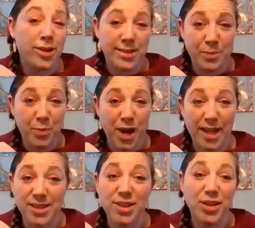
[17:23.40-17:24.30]

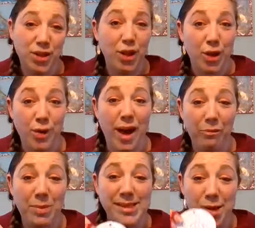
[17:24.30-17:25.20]
surprised because you know
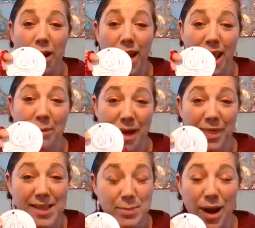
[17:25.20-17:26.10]
I've been talking about
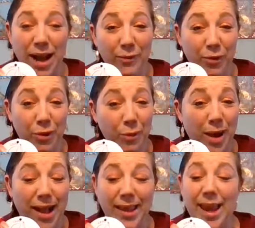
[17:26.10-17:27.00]
this brand for a
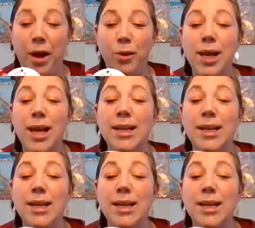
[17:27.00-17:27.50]
while now.